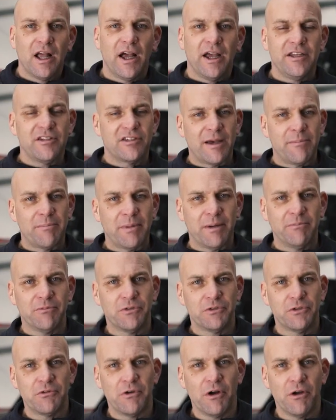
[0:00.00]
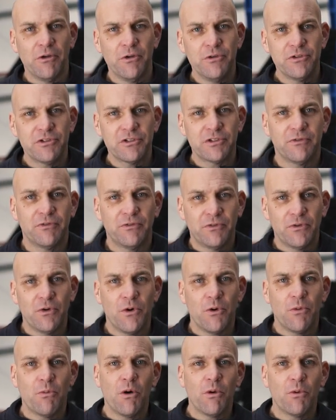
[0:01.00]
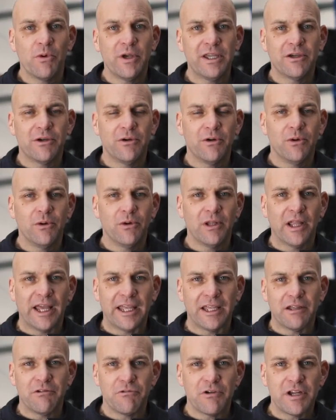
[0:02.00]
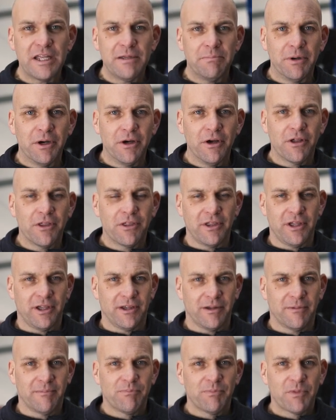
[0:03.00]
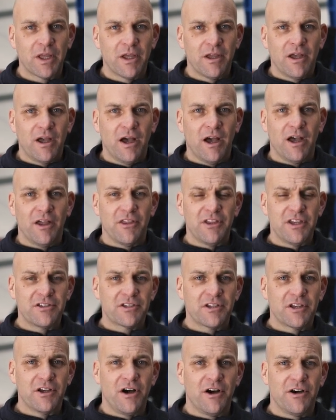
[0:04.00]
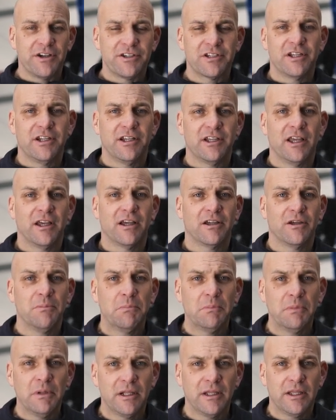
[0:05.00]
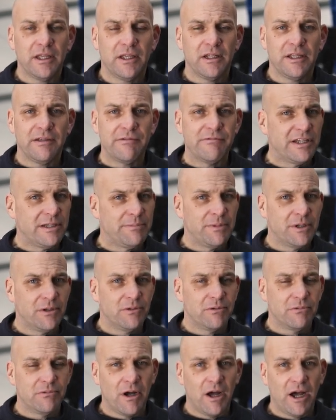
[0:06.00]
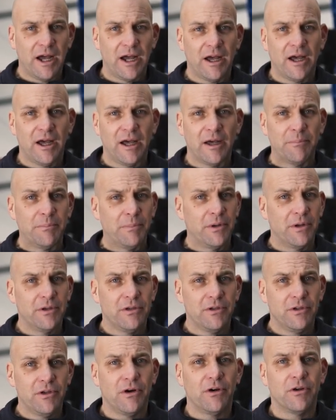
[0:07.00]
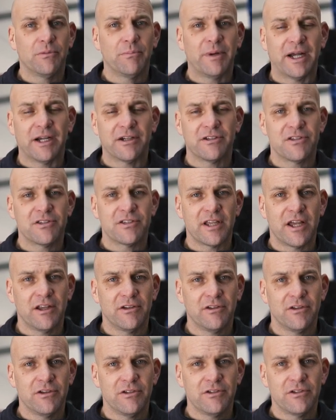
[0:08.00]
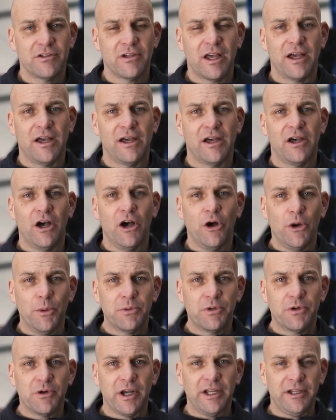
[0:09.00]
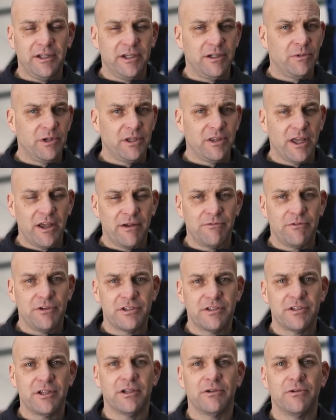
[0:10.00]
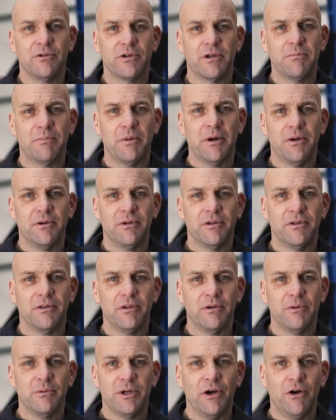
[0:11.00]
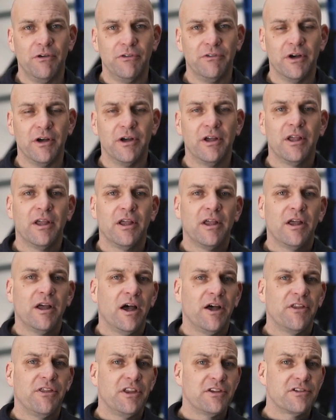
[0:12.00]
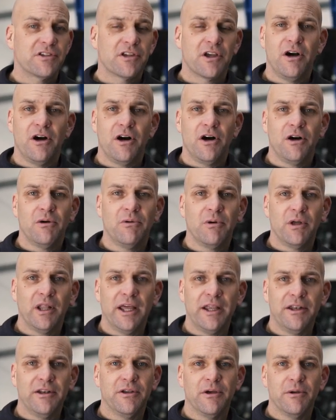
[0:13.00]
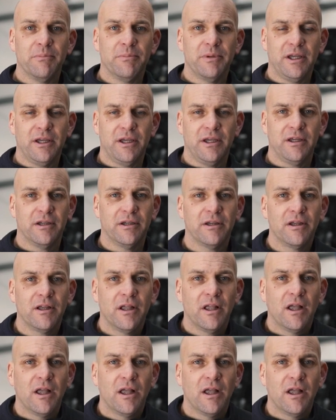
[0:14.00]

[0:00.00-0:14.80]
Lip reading: It's at Bamfordrose for what we call a rebirthing. This car is going to get completely rebuilt, but not back to standard, upgraded with every single component that we offer. This car will end up being